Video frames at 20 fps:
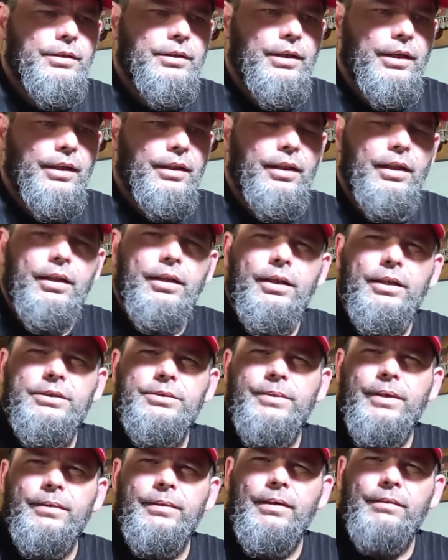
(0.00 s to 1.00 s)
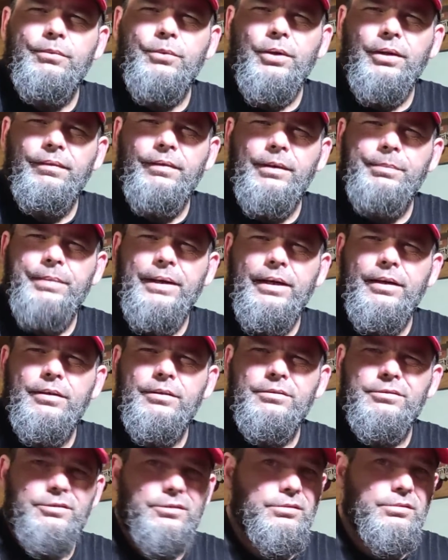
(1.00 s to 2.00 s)
I think that's right around 45
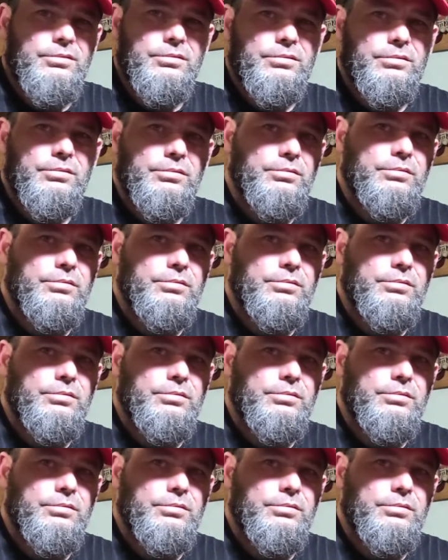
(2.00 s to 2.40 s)
pounds.